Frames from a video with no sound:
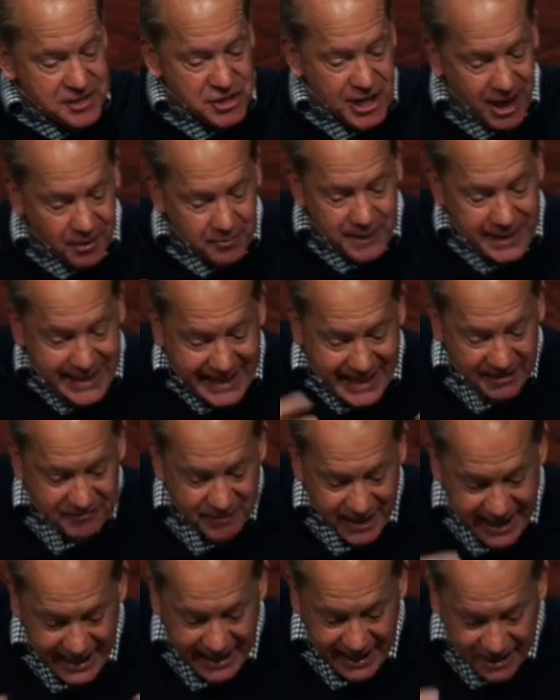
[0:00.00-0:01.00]
shall be
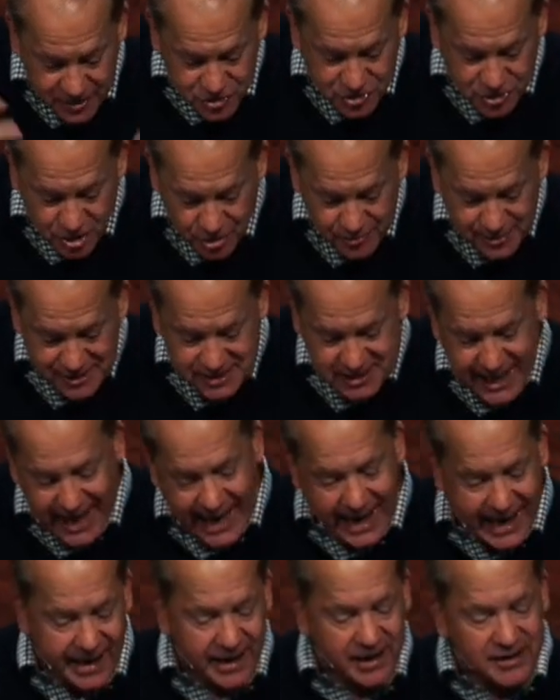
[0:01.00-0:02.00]
given into his
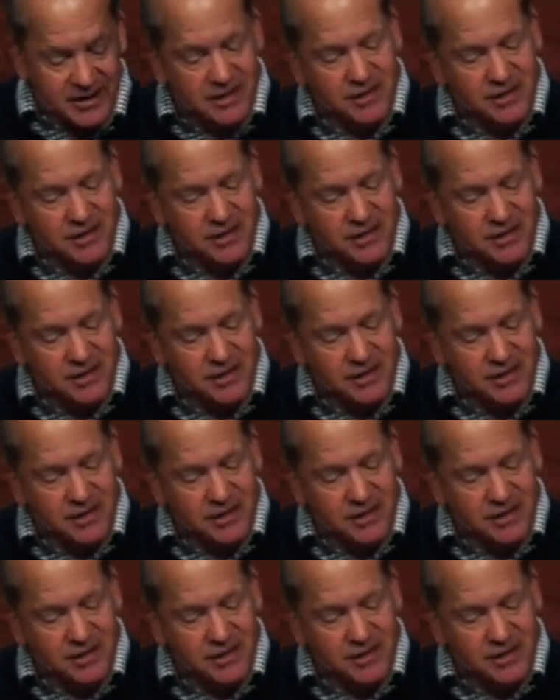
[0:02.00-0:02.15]
hand,